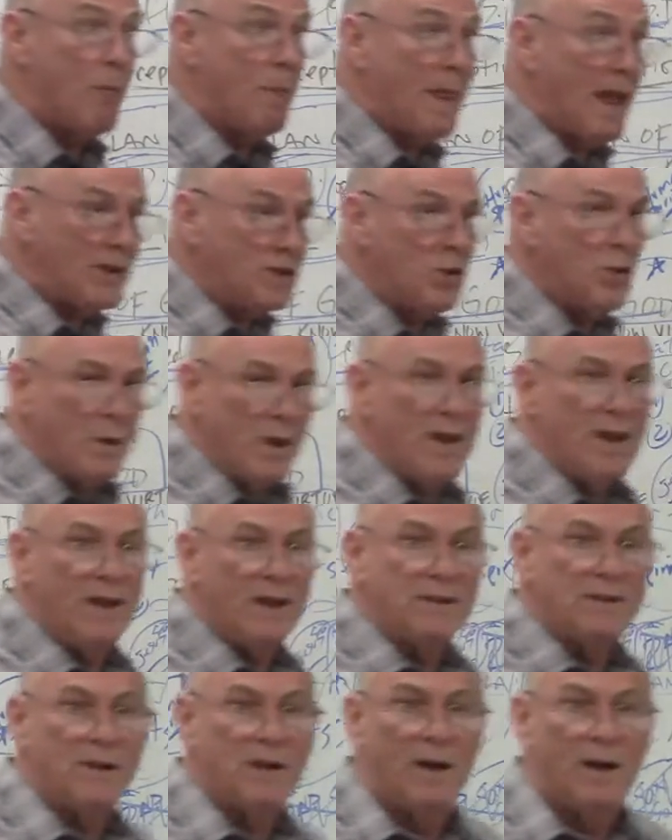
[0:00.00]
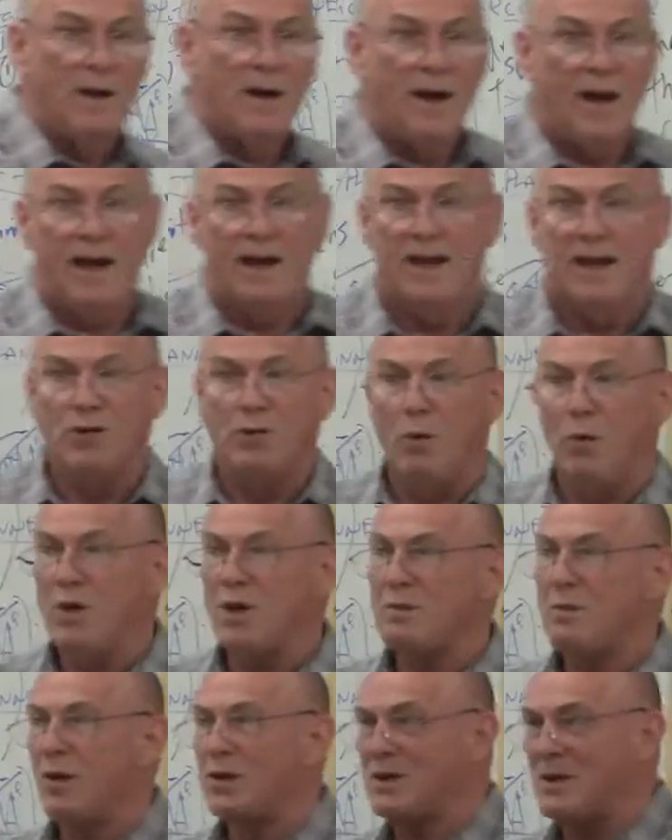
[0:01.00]
That's who He is. And guess what we're
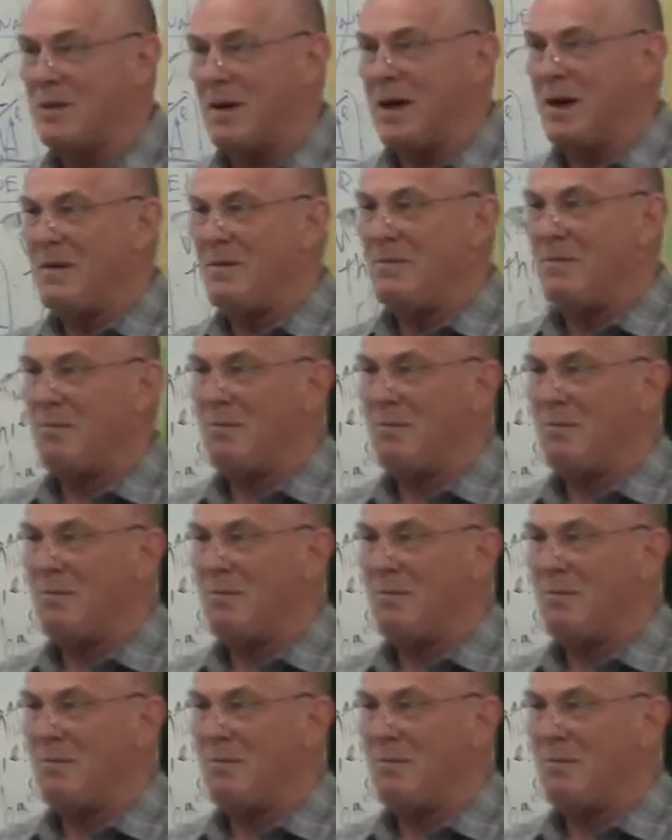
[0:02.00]
supposed to be?